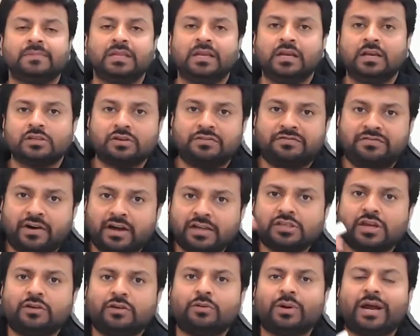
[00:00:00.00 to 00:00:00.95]
So first
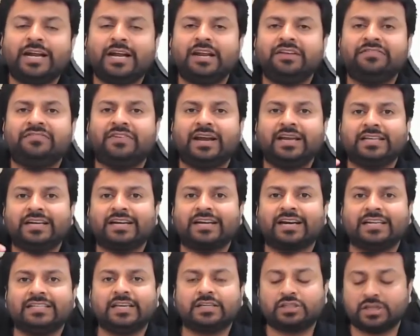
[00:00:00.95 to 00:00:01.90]
you have to identify the
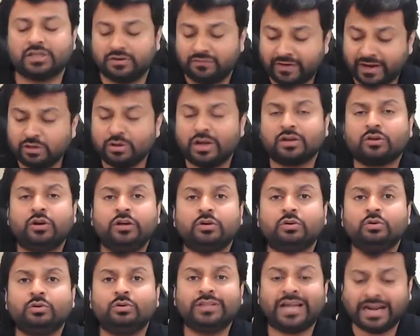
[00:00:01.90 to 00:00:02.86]
transaction. When you are going to
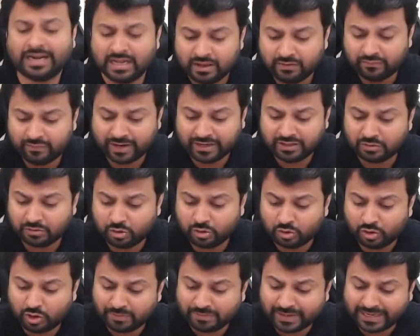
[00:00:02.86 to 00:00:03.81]
do that? When you do
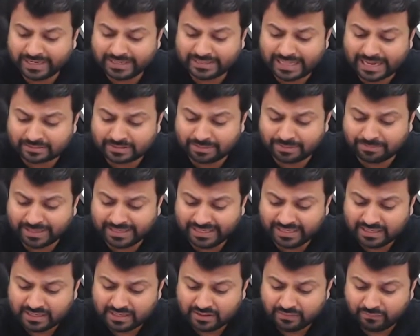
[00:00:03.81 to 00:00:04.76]
not bring back the
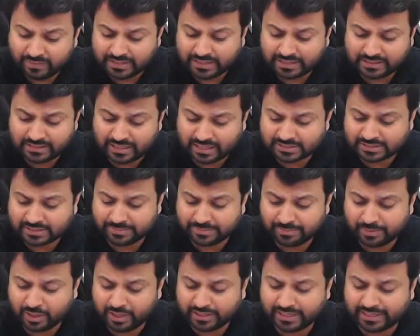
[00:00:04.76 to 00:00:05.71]
money within the
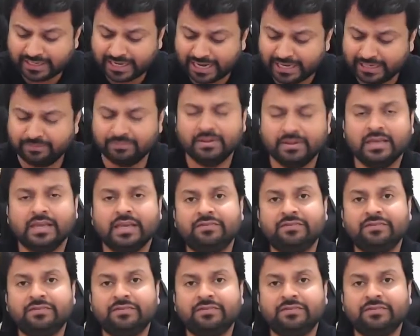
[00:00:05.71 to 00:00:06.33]
stipulated time.